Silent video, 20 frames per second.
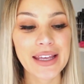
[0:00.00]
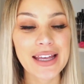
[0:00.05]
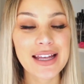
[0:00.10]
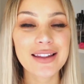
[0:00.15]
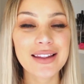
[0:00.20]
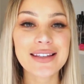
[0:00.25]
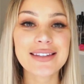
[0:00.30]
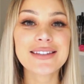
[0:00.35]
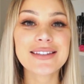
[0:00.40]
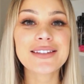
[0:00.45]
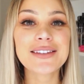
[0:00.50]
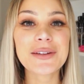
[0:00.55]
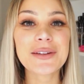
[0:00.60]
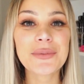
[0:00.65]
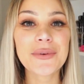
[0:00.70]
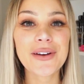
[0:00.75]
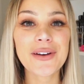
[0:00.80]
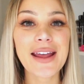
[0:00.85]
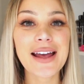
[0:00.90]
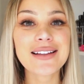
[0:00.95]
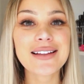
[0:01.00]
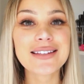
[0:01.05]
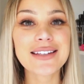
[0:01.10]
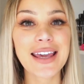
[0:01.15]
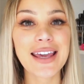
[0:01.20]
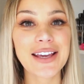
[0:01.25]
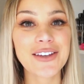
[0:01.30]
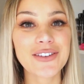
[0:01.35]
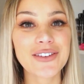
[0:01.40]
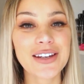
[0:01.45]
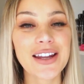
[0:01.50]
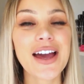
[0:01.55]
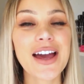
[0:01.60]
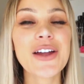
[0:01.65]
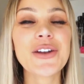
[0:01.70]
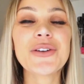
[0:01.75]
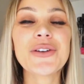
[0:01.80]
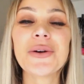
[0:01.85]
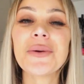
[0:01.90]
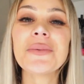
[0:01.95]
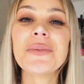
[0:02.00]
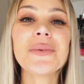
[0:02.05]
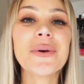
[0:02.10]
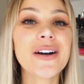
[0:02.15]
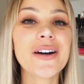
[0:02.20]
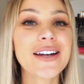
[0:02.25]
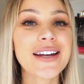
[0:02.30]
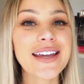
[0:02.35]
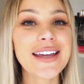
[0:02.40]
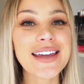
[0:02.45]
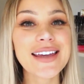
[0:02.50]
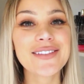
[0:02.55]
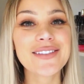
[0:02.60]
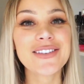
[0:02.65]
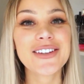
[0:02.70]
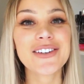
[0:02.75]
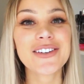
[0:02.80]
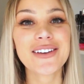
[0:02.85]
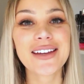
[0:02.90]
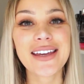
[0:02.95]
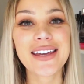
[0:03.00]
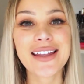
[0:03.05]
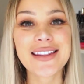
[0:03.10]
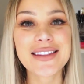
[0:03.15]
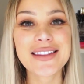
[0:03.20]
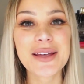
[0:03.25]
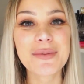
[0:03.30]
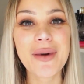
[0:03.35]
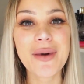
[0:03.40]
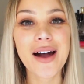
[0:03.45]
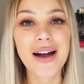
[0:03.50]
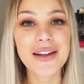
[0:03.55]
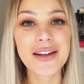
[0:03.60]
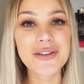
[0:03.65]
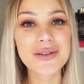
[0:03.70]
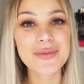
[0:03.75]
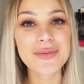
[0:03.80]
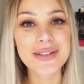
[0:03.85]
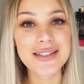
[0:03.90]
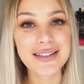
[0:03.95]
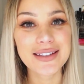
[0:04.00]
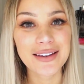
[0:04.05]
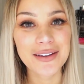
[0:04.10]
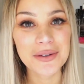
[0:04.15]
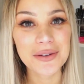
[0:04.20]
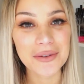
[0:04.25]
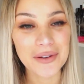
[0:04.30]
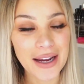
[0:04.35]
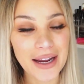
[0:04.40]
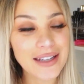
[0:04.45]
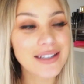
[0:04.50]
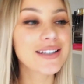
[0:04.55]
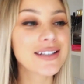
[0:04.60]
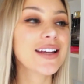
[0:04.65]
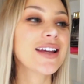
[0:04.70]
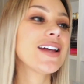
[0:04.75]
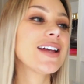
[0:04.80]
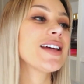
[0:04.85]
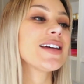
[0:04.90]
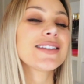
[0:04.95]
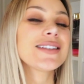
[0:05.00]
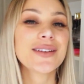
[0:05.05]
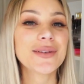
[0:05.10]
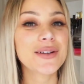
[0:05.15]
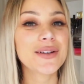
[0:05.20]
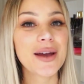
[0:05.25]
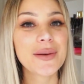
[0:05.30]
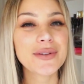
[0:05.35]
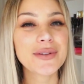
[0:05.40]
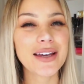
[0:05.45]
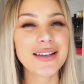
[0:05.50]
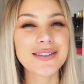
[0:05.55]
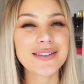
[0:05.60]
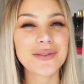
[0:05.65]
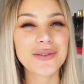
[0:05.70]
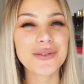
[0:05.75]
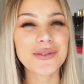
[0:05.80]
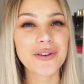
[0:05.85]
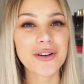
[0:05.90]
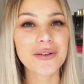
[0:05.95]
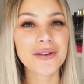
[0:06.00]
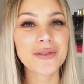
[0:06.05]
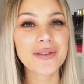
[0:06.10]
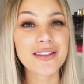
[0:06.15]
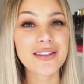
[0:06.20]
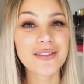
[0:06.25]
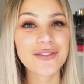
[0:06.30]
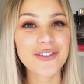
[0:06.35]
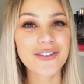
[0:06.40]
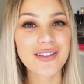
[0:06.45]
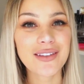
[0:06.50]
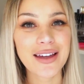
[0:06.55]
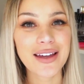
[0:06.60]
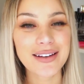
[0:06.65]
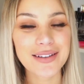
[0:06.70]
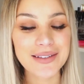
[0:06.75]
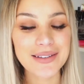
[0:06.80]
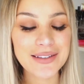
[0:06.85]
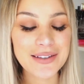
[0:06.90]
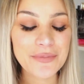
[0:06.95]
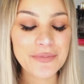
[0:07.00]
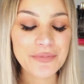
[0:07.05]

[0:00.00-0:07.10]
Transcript: Listen to the pronunciation. Don't worry if you don't get them 100% correct. Sometimes I still struggle with a few letters.